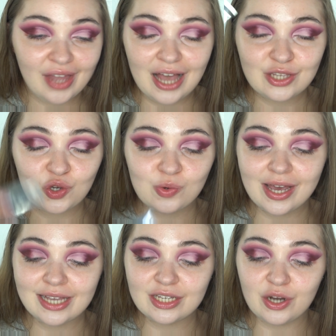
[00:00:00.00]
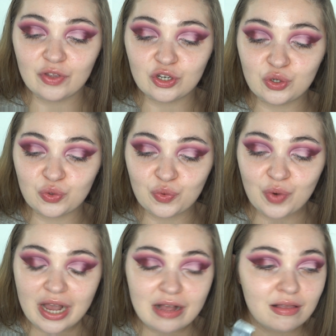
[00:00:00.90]
As always, you know the
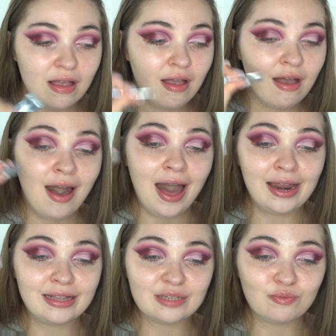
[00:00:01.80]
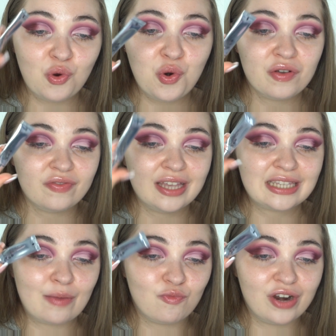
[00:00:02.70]
drill. I need some more of this.
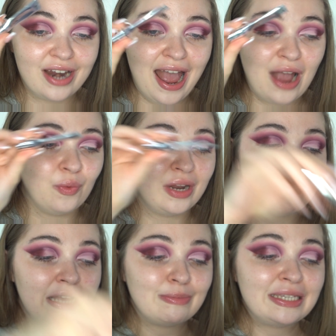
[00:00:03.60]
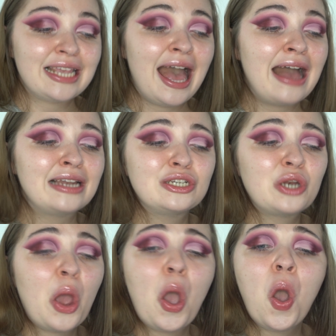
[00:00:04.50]
I'm running out and it makes me sad.
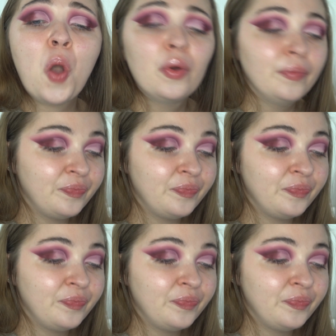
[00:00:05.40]
No.